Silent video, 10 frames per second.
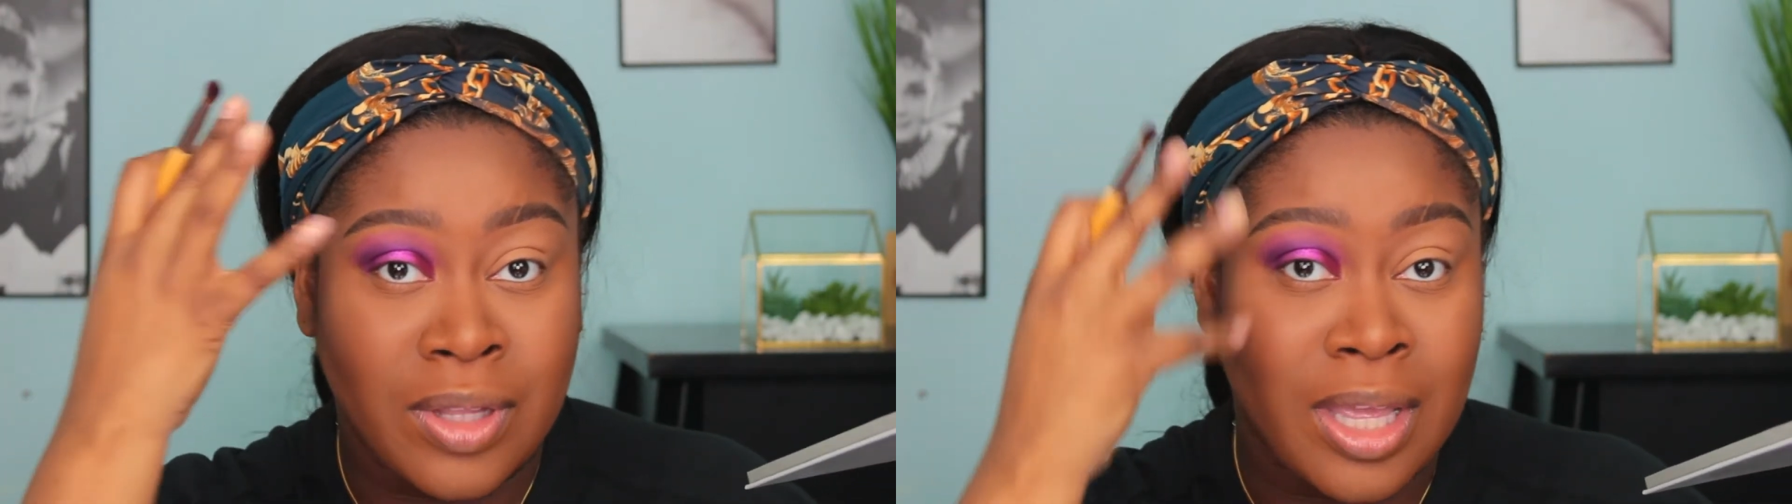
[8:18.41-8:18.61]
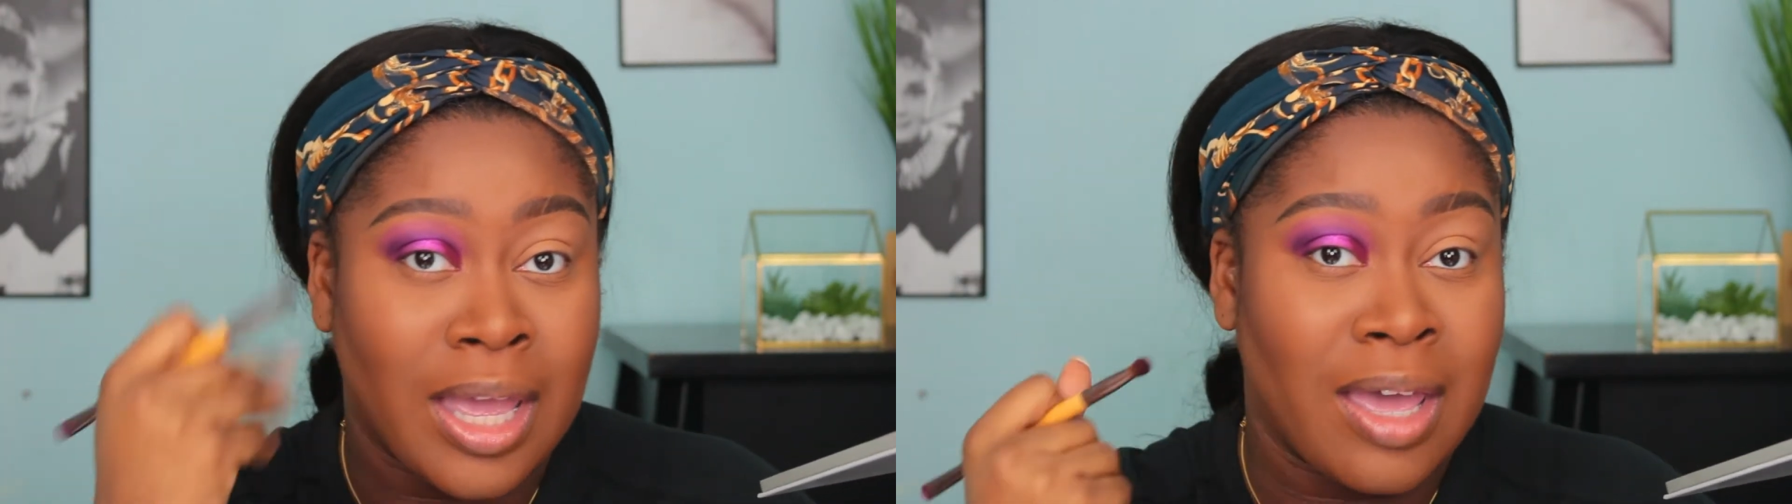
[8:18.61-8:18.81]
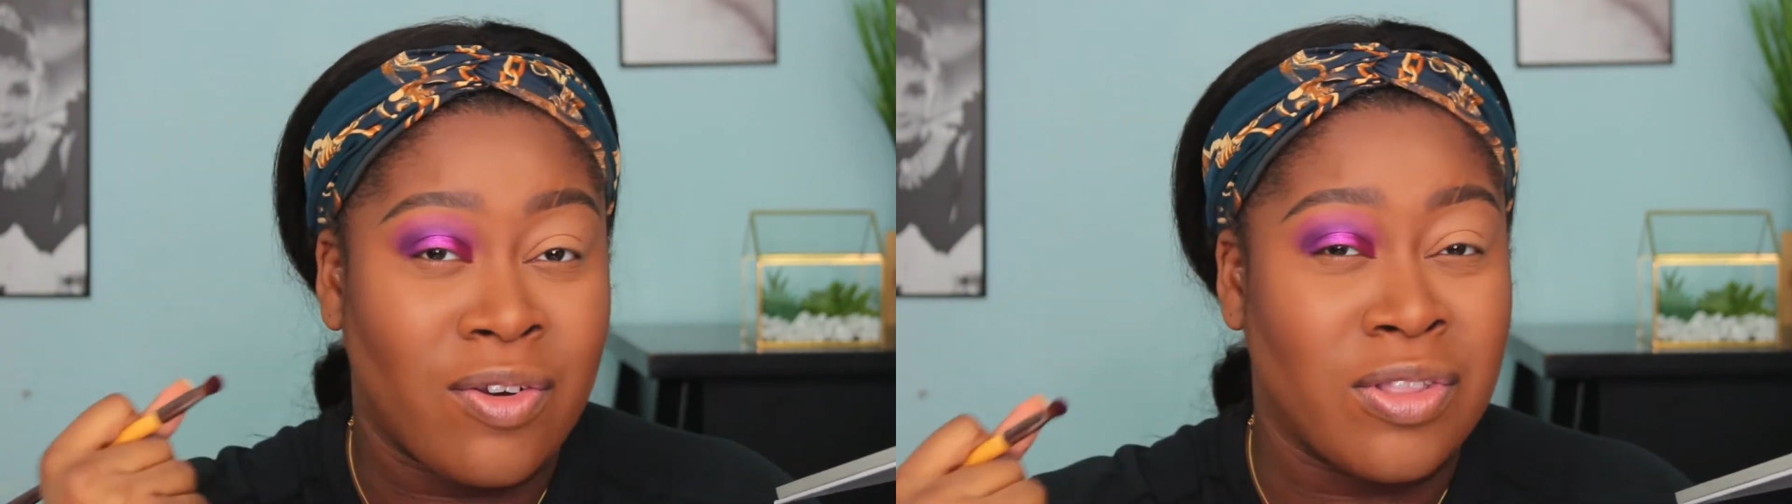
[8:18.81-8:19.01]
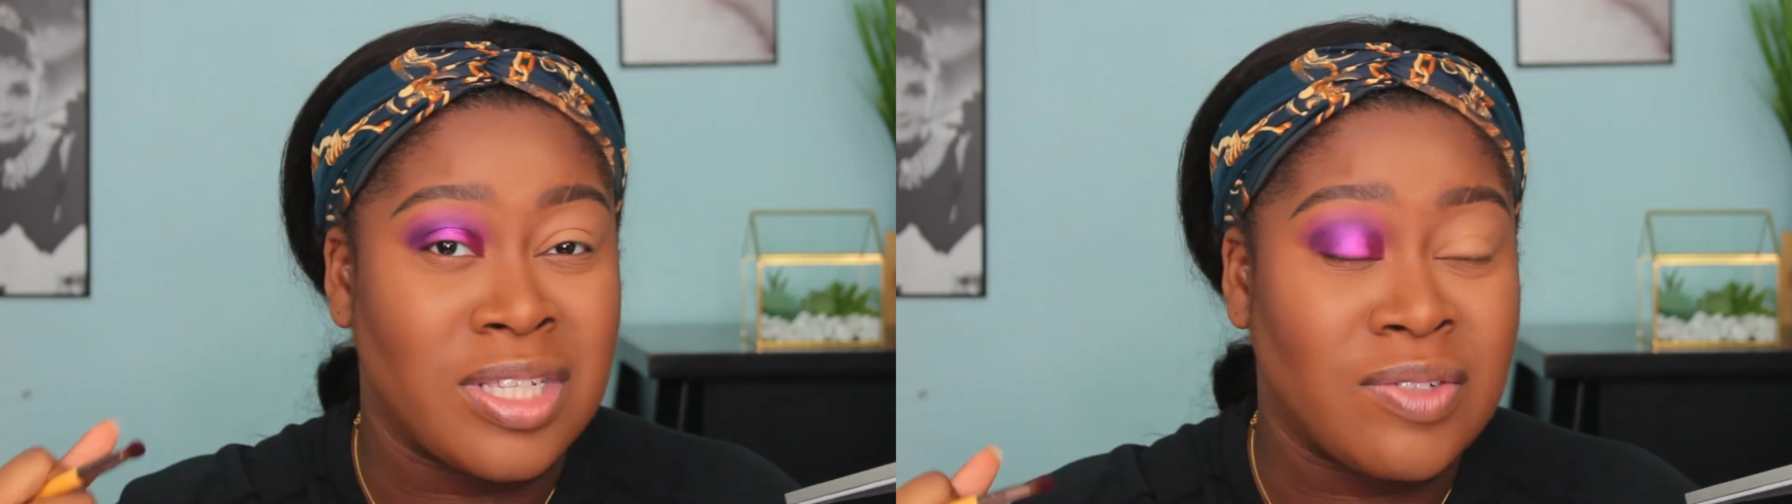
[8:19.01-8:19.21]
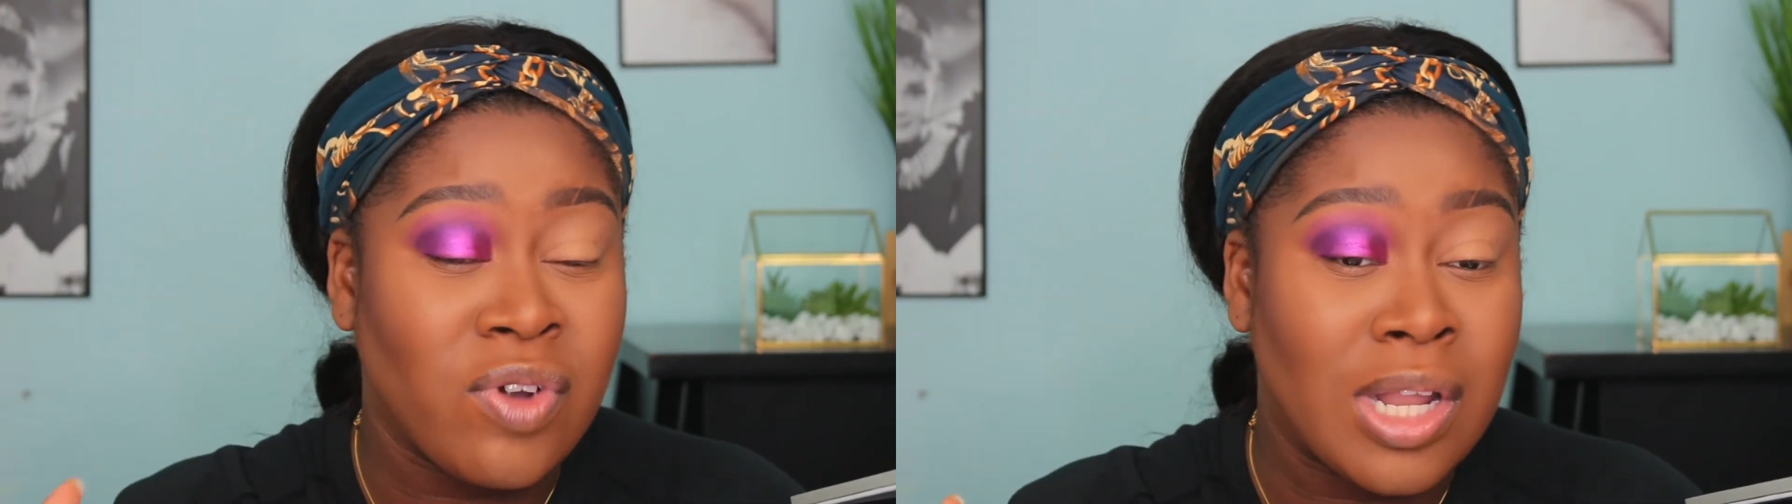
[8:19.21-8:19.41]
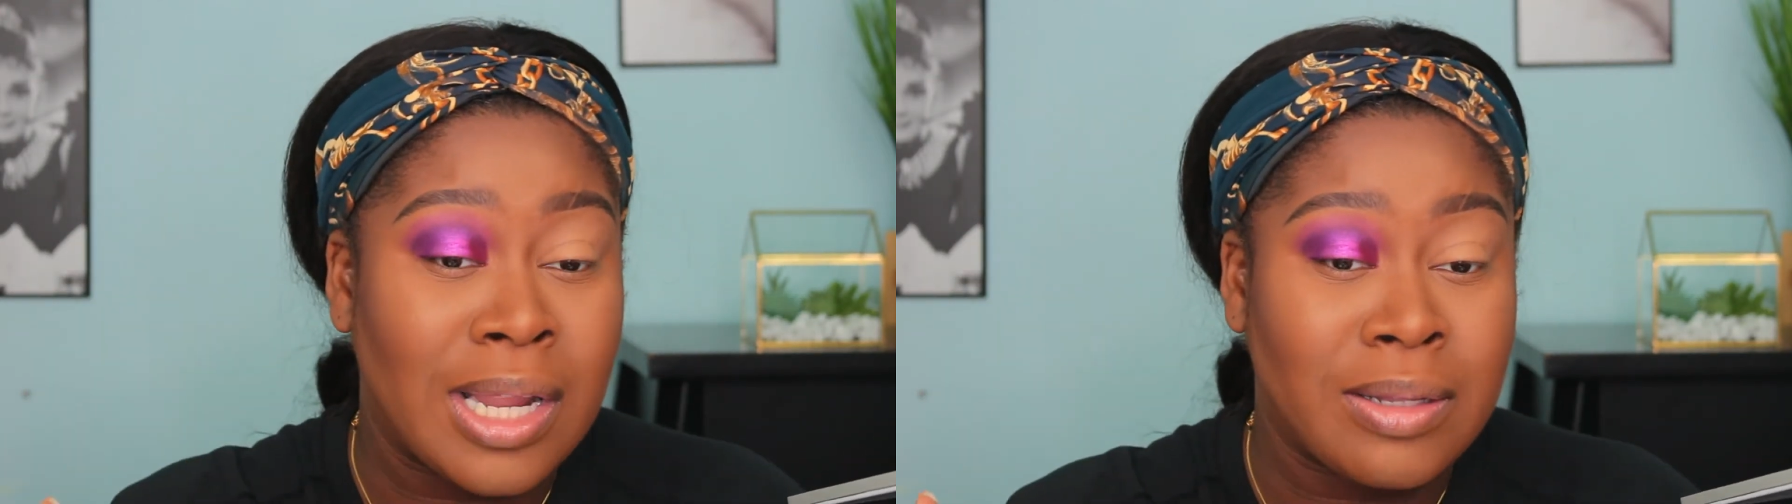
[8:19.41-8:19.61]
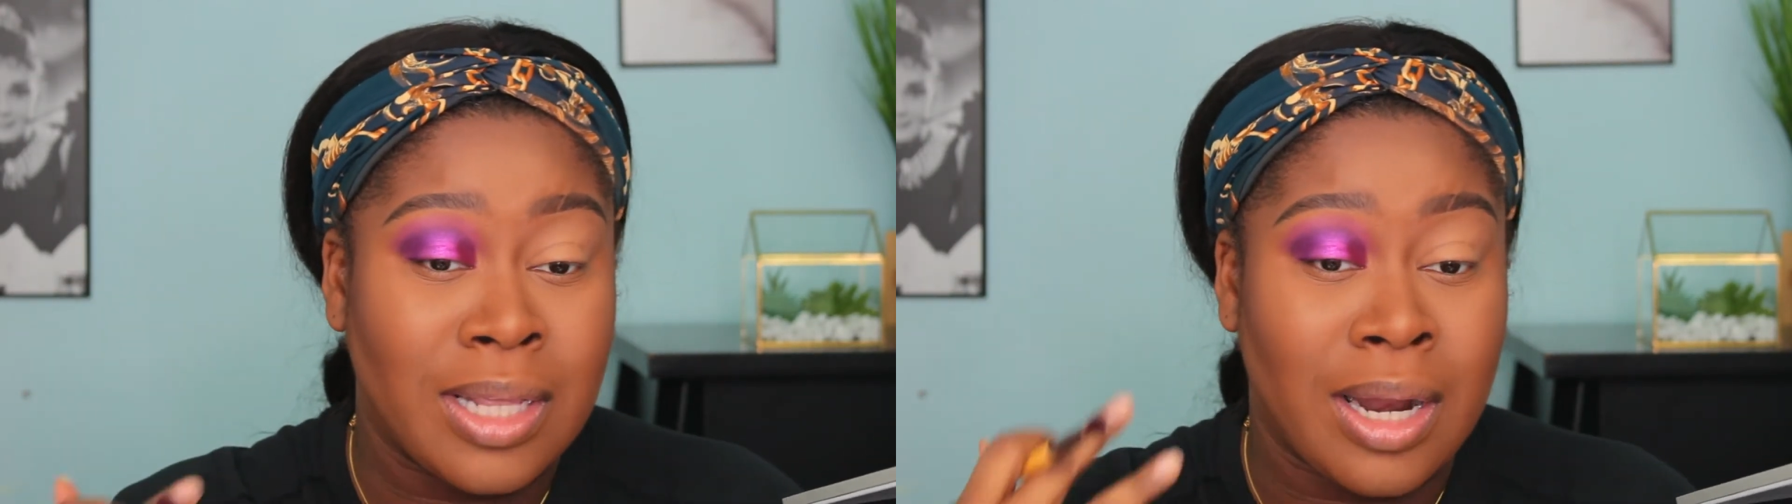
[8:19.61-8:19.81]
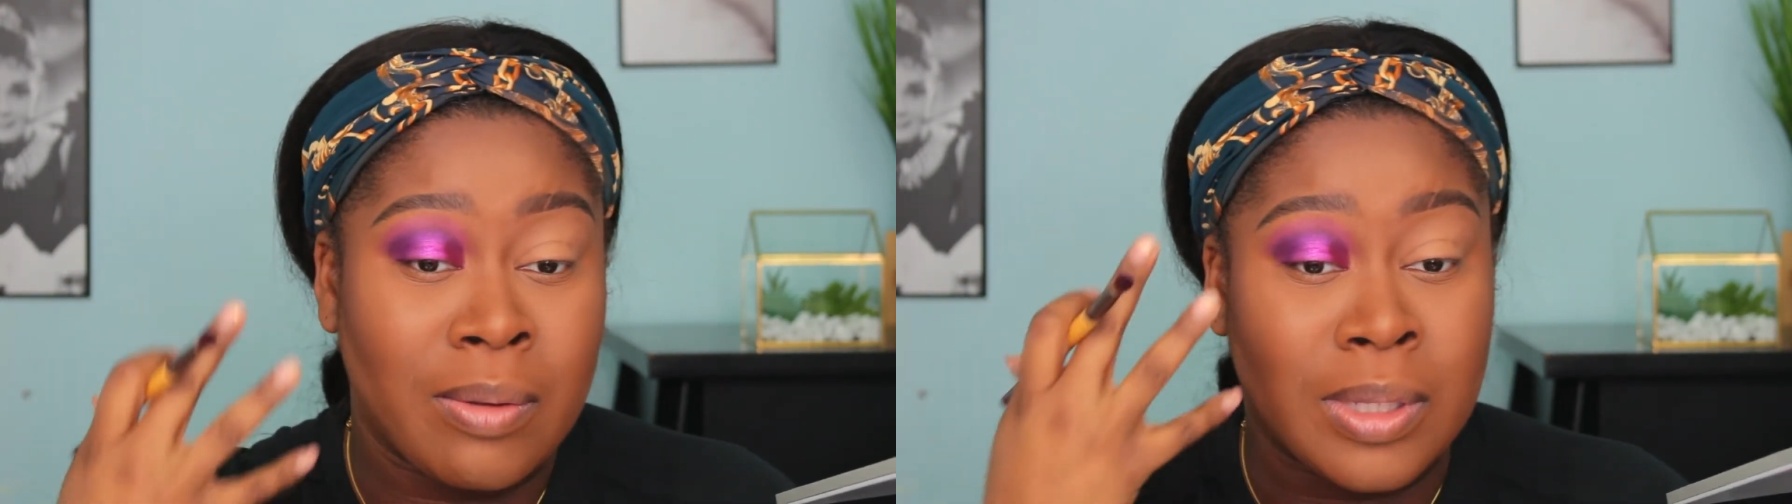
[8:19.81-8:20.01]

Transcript: I had all this fallout that I